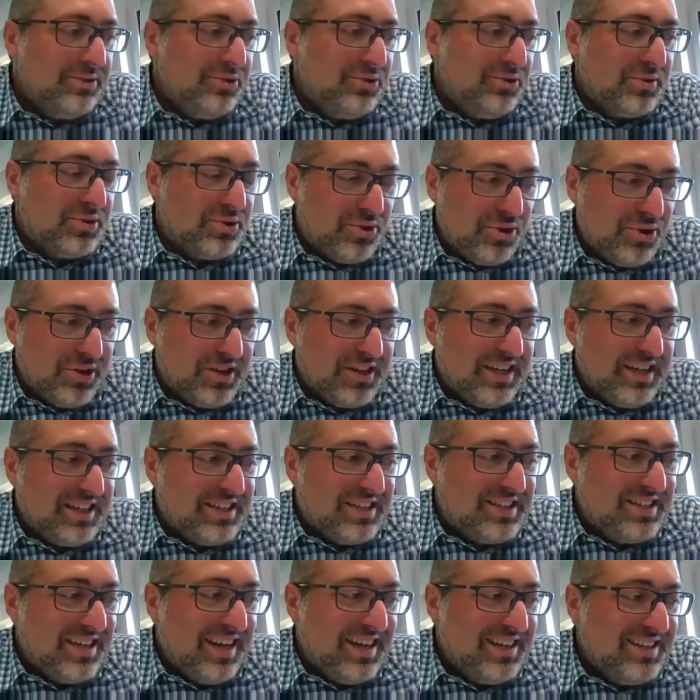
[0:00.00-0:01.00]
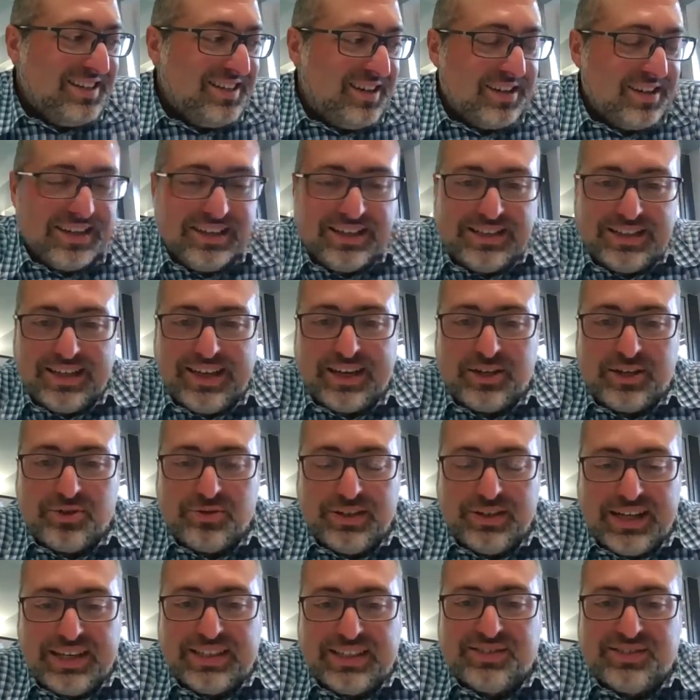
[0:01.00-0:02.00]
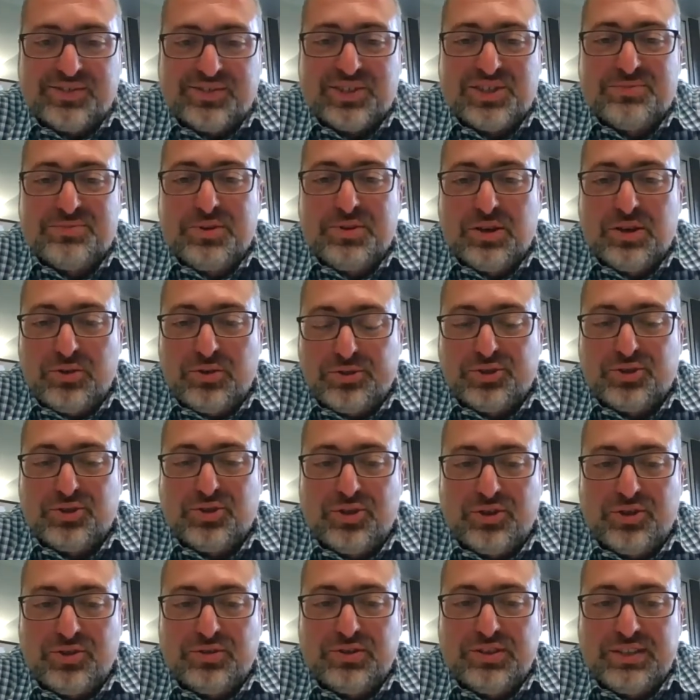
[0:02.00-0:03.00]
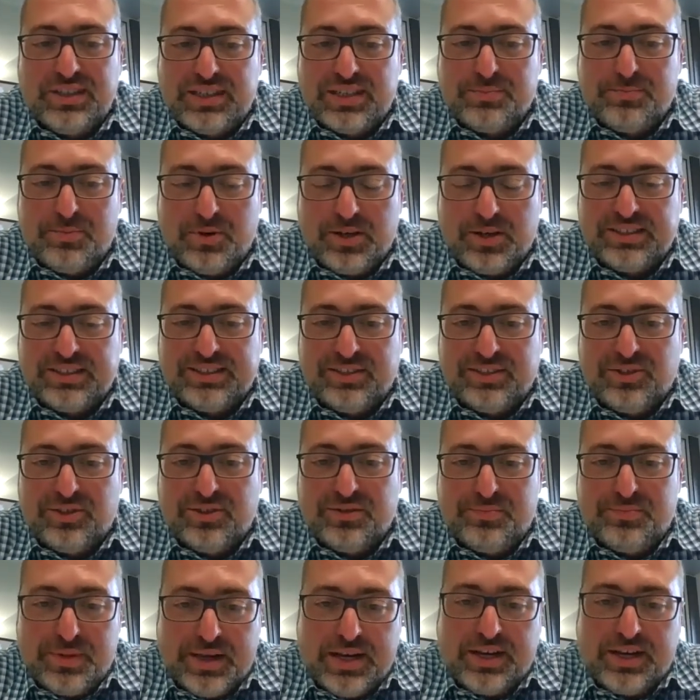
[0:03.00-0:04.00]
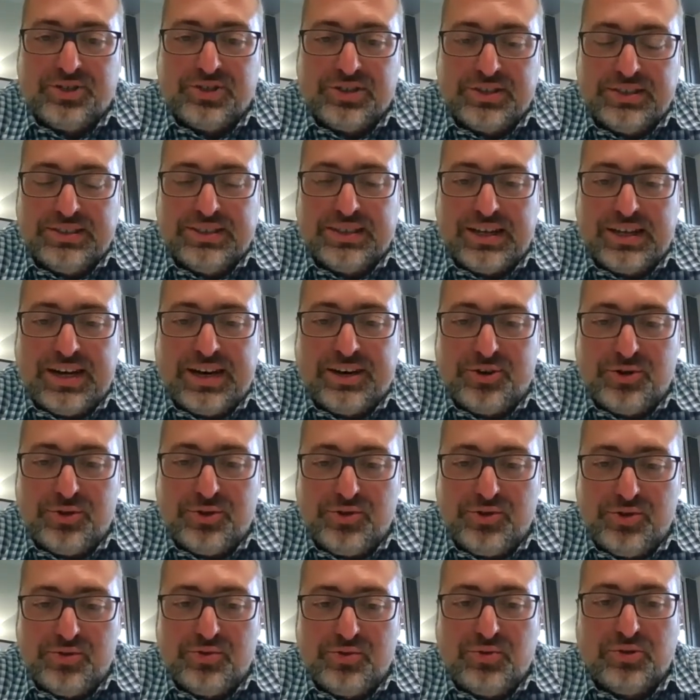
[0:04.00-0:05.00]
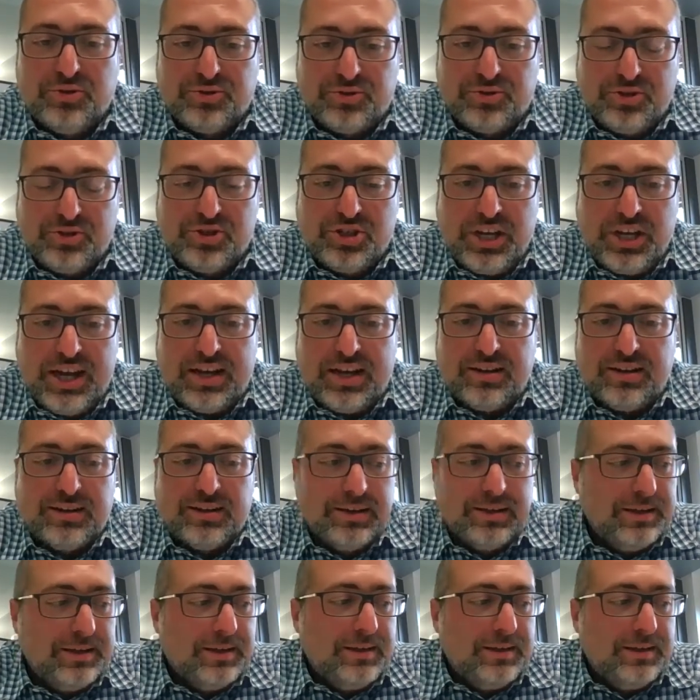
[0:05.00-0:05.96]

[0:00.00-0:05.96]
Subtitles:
to a certain extent our intellectual endeavors, but also this particular passion that I know you also share